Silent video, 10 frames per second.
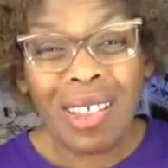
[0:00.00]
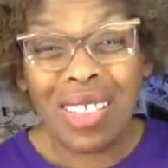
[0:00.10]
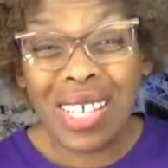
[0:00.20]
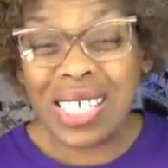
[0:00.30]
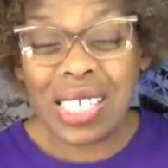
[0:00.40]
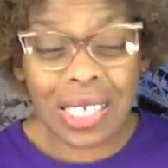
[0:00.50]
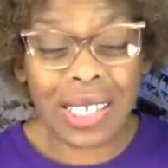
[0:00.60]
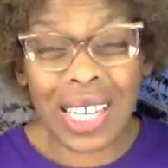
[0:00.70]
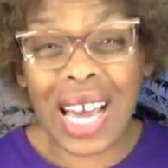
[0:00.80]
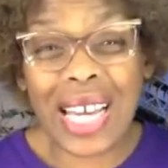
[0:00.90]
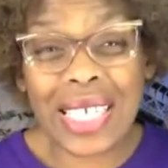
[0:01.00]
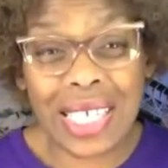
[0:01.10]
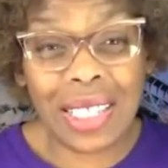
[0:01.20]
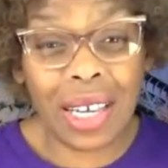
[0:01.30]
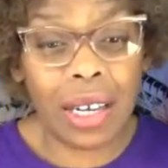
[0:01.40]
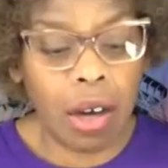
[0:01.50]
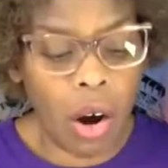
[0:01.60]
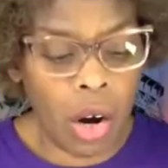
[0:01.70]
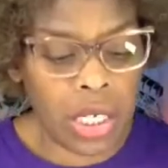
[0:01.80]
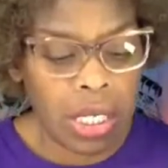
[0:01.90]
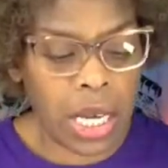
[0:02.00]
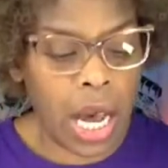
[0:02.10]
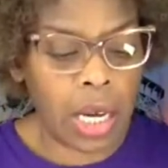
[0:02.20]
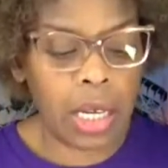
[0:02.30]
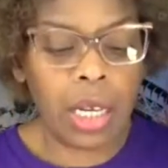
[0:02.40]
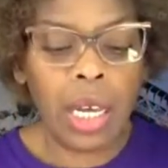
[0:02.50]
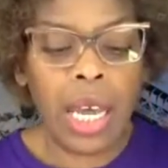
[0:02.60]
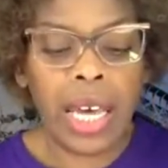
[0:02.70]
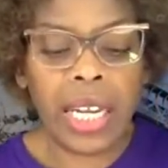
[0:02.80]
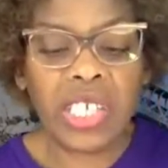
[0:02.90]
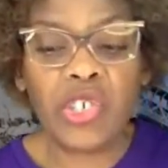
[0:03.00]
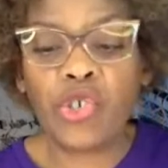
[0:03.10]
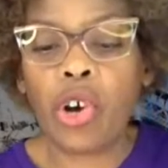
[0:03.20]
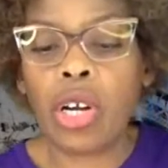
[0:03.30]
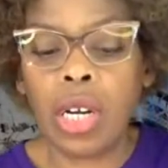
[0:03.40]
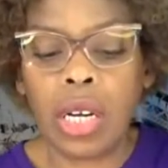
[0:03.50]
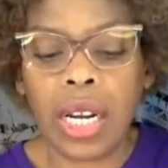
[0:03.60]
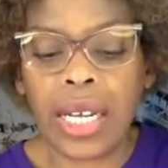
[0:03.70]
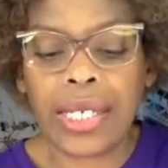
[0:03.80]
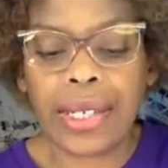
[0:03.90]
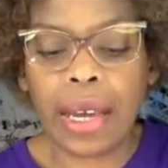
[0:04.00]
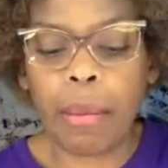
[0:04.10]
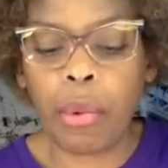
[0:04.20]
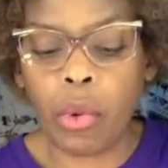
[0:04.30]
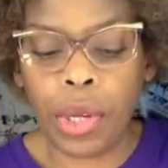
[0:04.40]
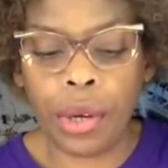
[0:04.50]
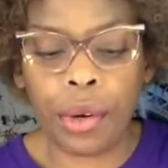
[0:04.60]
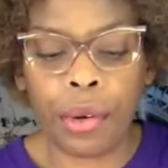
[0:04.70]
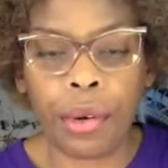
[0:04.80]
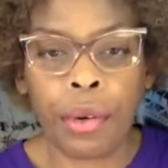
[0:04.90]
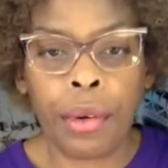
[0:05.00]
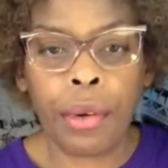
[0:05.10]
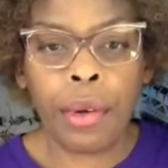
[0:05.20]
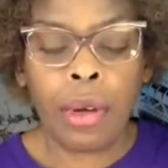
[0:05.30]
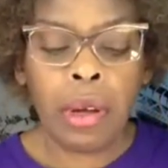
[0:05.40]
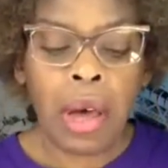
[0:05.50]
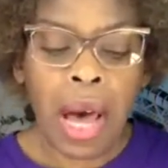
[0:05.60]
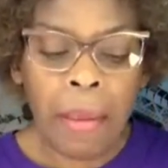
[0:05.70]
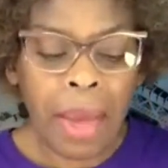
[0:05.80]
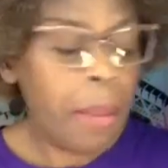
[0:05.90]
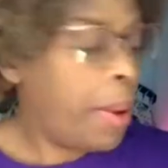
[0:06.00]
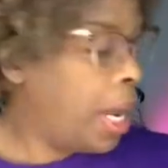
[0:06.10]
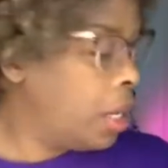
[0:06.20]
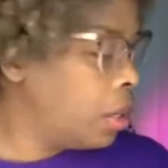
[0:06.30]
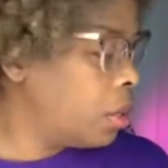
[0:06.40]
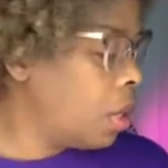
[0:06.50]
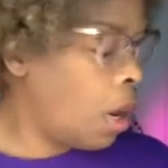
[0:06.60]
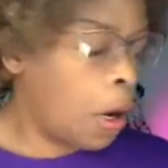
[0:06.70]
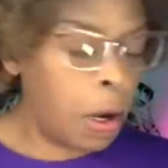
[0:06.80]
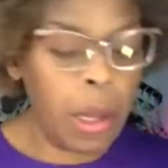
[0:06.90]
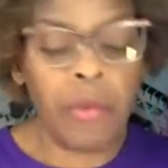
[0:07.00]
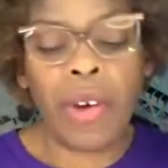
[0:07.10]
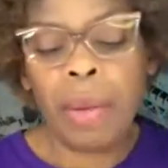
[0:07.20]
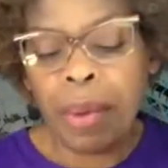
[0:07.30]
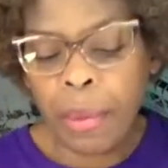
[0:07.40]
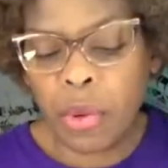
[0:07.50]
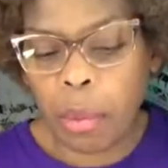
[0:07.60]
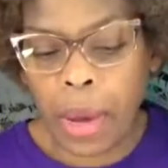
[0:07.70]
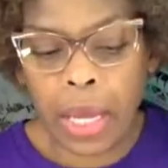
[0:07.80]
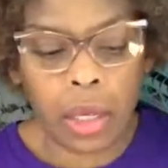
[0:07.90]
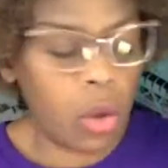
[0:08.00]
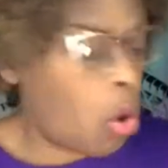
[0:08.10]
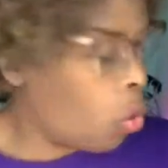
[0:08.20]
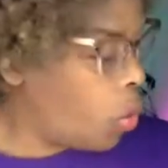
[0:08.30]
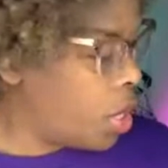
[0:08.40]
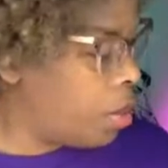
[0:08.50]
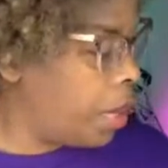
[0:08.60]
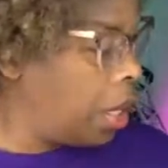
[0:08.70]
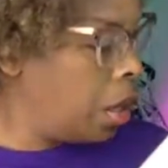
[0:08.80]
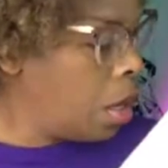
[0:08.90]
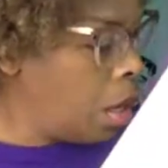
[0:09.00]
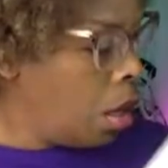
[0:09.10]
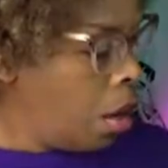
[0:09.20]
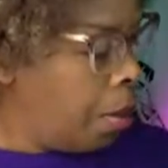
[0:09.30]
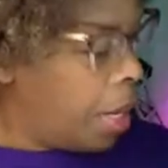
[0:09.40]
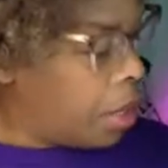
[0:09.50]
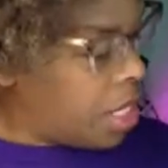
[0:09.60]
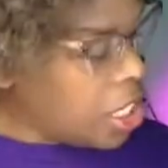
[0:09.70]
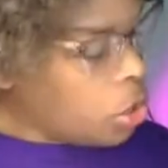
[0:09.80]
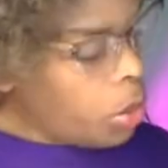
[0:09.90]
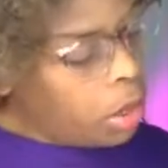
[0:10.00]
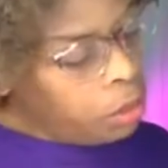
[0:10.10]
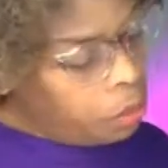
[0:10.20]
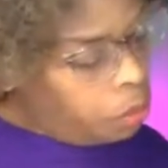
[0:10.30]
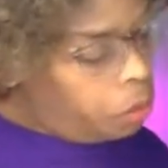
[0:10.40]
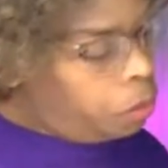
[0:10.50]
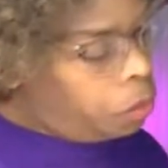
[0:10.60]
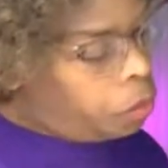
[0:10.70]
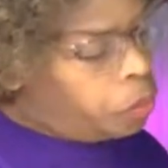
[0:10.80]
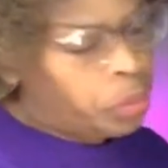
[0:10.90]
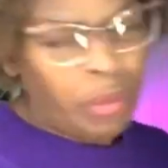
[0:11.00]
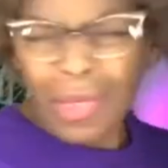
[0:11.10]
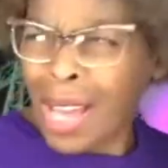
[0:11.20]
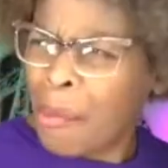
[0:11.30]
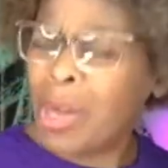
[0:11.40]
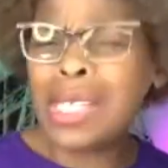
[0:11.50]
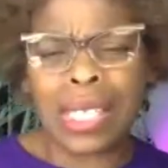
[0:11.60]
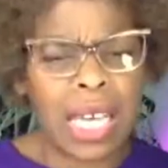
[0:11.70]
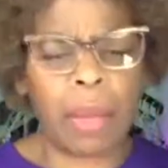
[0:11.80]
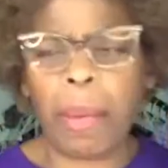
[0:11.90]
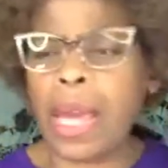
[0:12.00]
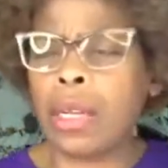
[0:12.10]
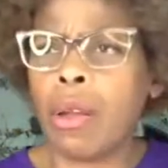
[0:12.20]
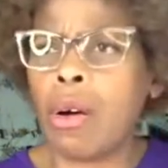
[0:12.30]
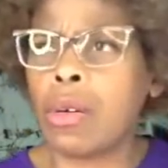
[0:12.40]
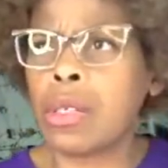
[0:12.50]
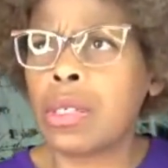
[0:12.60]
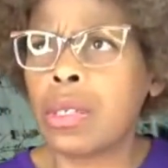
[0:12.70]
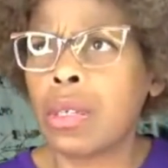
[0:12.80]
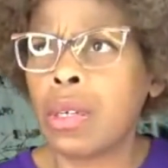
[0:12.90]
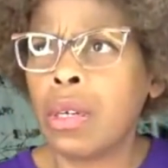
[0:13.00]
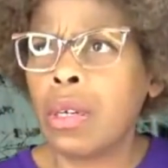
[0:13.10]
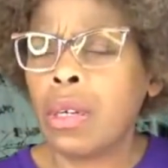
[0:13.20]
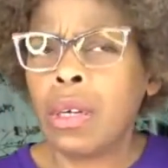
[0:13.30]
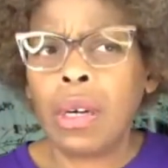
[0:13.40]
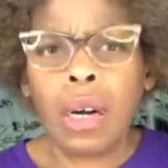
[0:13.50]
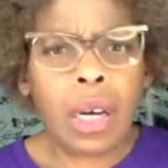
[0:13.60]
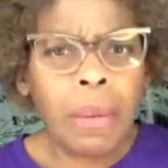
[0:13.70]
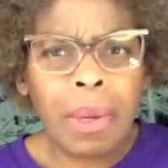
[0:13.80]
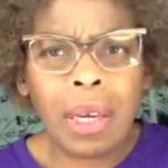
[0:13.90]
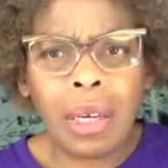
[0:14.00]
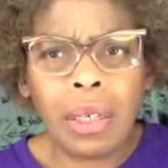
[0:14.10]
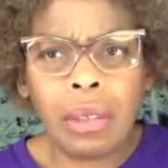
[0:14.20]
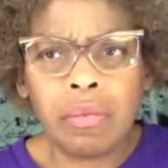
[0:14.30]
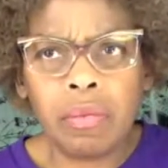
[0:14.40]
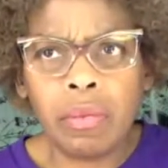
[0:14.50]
this is a nice thick cardstock. And I started an example here. I may invite people to paint along with me. But this one, I want to say the paint alongs are going to be